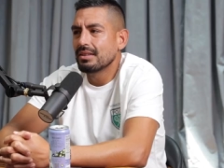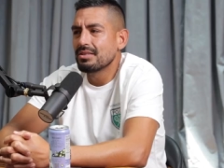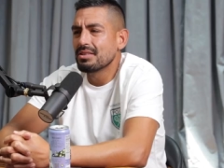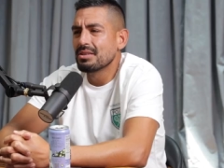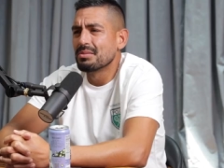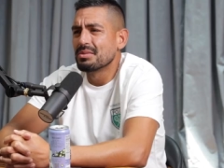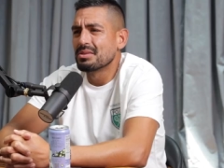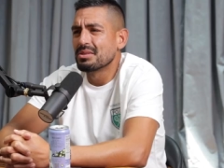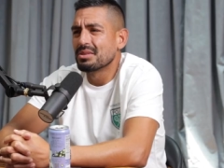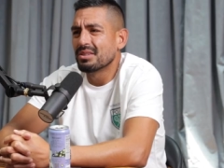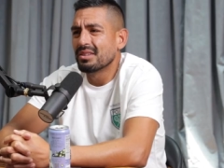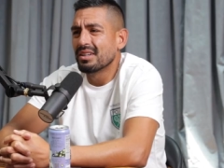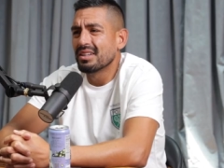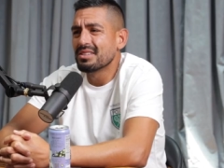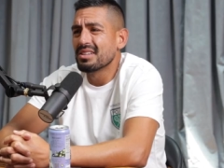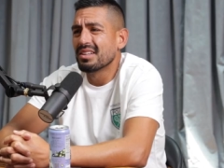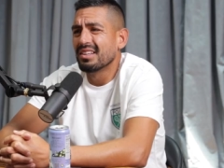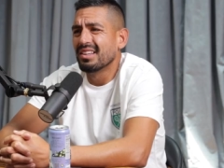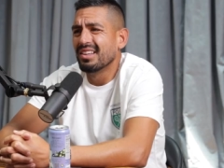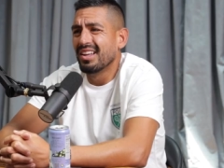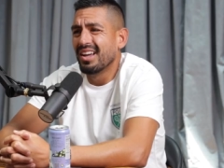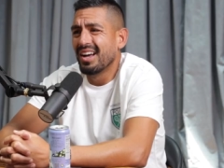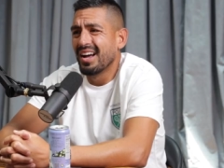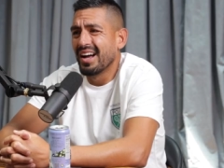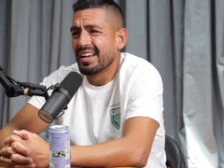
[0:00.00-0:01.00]
that's absurd
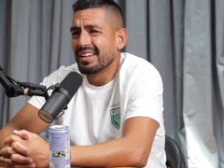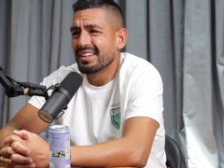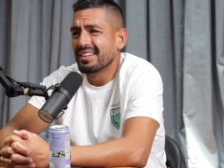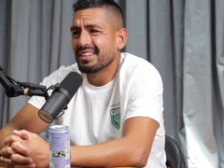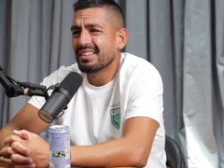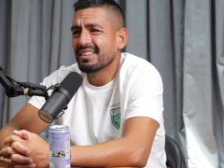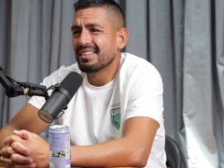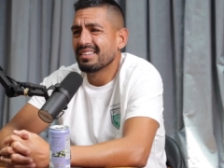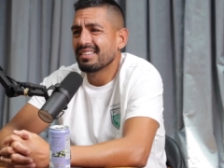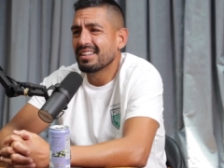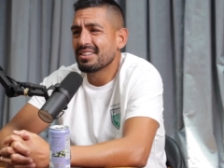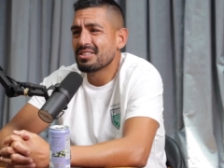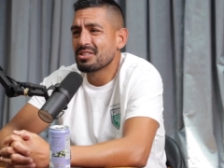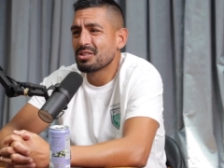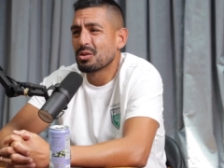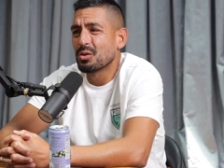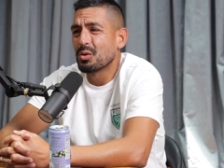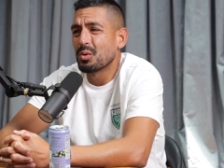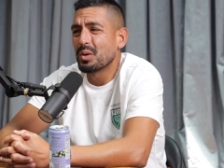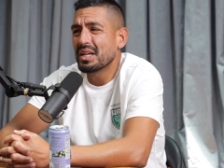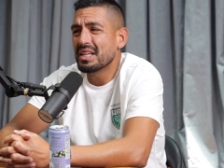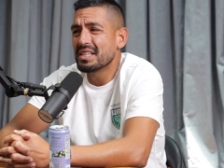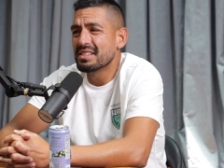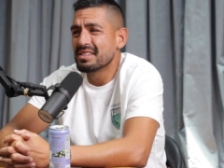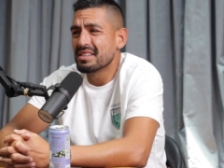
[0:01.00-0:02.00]
that's a it, lot yeah that's
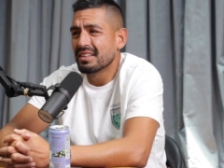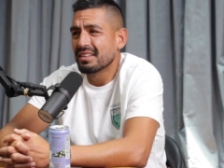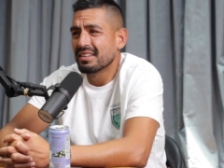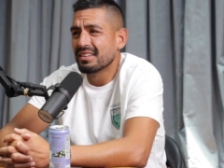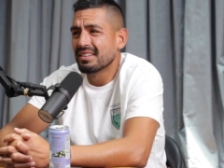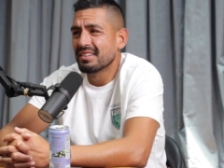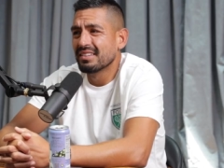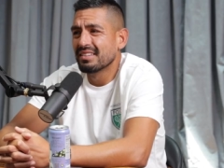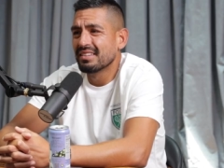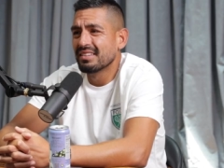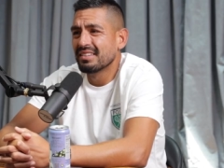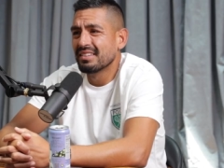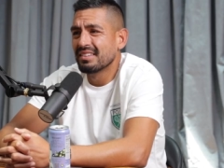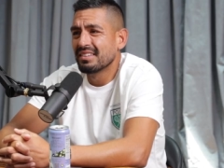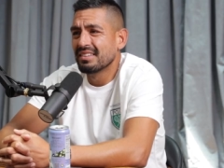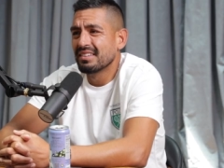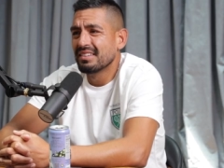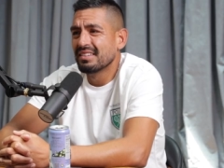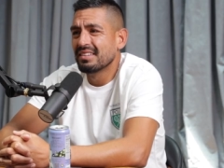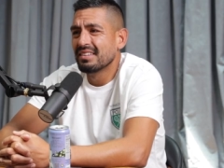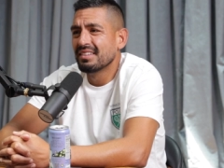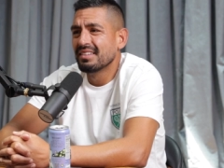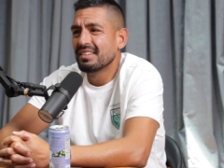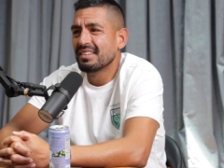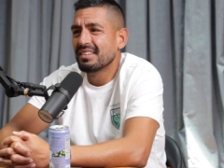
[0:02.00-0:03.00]
crazy it's a lot
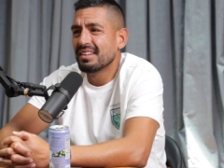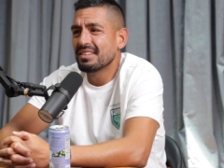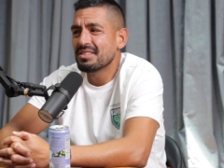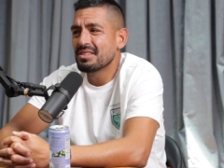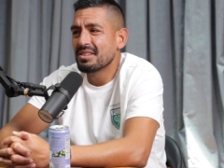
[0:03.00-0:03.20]
of people